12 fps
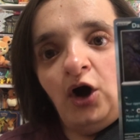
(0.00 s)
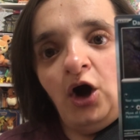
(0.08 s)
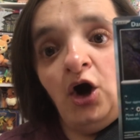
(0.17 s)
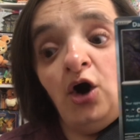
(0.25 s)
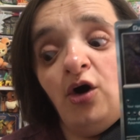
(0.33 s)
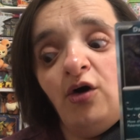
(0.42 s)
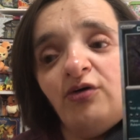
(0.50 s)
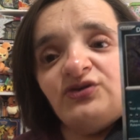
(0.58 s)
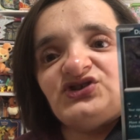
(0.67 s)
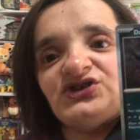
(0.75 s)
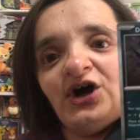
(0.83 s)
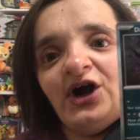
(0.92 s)
Oh,
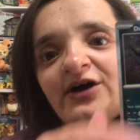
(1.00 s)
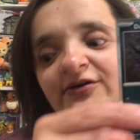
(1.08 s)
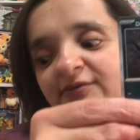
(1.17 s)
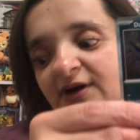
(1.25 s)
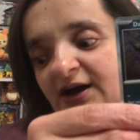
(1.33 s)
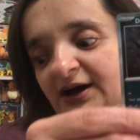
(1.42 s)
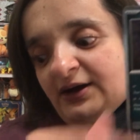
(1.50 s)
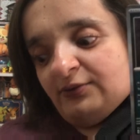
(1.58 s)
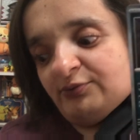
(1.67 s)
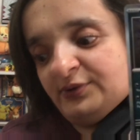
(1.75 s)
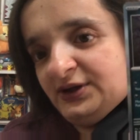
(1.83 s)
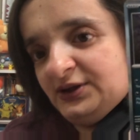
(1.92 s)

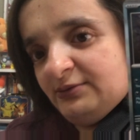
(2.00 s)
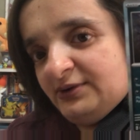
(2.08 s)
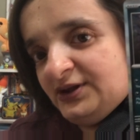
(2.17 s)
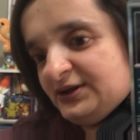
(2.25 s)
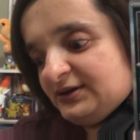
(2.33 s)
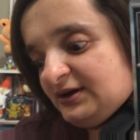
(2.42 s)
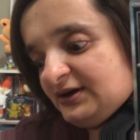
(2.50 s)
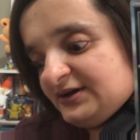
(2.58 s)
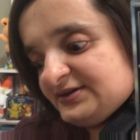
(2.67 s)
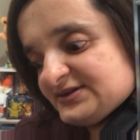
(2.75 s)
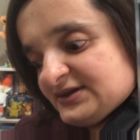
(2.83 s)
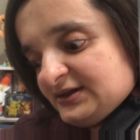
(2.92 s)
Darkrai. Really, really
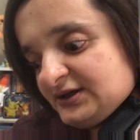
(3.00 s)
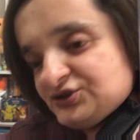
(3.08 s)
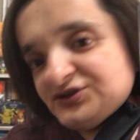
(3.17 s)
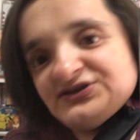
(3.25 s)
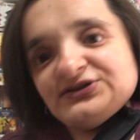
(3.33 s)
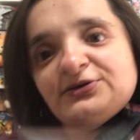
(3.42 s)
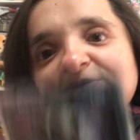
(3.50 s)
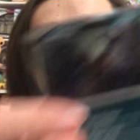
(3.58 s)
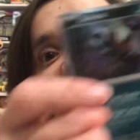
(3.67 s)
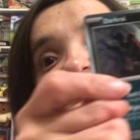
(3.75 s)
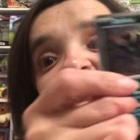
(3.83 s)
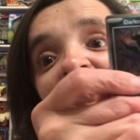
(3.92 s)
nice. And I just
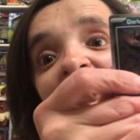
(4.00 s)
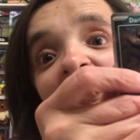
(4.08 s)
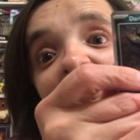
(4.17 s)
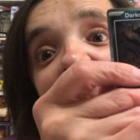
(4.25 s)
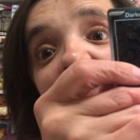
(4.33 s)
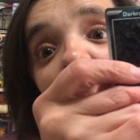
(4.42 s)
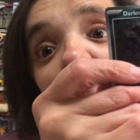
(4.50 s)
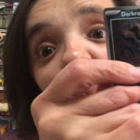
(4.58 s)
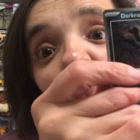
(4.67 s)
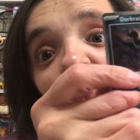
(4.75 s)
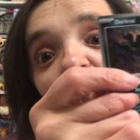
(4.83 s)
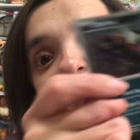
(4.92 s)
noticed
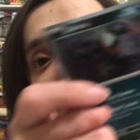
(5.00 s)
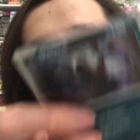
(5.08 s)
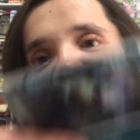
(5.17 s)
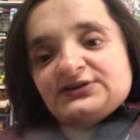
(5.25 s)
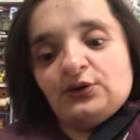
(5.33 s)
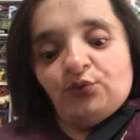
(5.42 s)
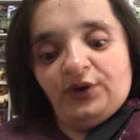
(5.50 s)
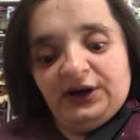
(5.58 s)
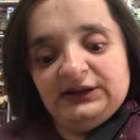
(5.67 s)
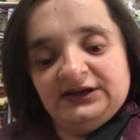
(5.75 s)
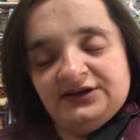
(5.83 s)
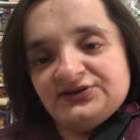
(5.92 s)
double. So
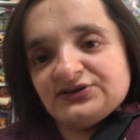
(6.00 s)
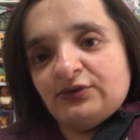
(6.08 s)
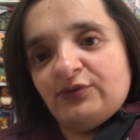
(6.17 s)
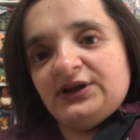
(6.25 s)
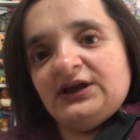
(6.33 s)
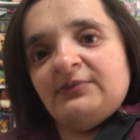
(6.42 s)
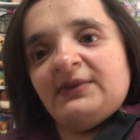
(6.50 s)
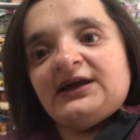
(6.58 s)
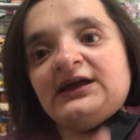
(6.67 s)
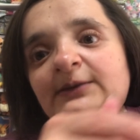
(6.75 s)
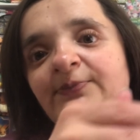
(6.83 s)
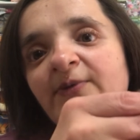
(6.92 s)
one is going in my
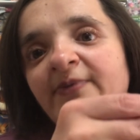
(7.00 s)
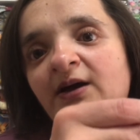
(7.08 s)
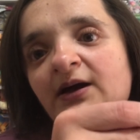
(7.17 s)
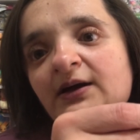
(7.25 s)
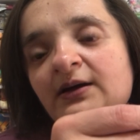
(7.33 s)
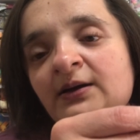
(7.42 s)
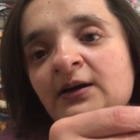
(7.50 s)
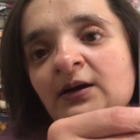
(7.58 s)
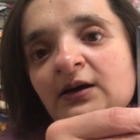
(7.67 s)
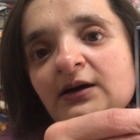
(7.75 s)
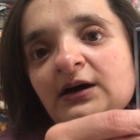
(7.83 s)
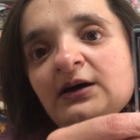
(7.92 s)
keeper
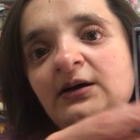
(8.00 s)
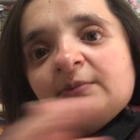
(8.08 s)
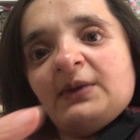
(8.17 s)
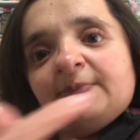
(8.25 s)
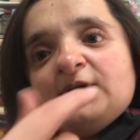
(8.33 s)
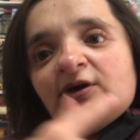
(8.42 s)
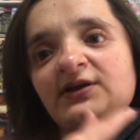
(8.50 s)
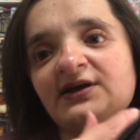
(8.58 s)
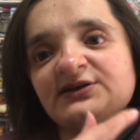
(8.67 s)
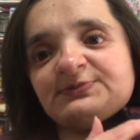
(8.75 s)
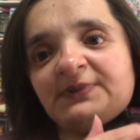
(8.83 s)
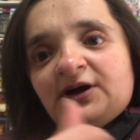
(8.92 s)
my
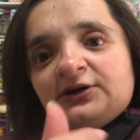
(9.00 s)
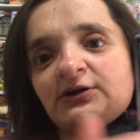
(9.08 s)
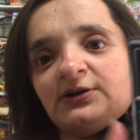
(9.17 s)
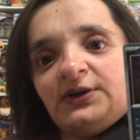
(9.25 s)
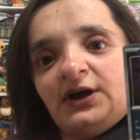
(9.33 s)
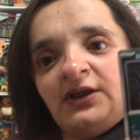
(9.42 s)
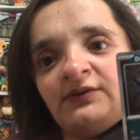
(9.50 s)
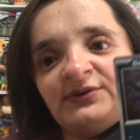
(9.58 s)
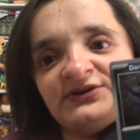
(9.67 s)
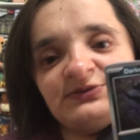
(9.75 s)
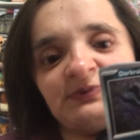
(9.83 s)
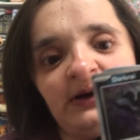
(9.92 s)
Pokedex binder, and the other
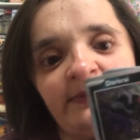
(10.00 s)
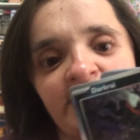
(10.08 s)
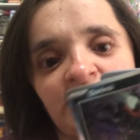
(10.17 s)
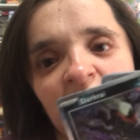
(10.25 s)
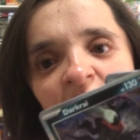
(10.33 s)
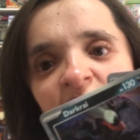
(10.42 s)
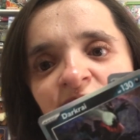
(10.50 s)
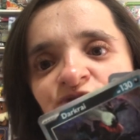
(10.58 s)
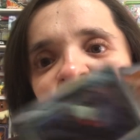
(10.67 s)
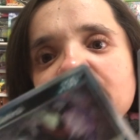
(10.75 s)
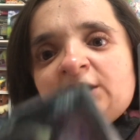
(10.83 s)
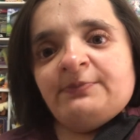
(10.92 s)
one's probably going to go in the
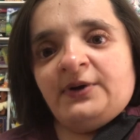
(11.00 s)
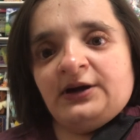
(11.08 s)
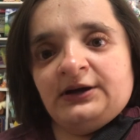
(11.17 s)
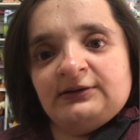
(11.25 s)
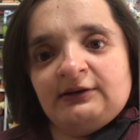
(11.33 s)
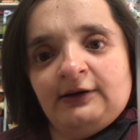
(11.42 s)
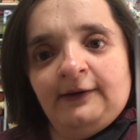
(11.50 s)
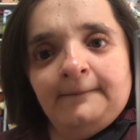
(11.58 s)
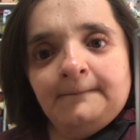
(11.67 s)
trade binder.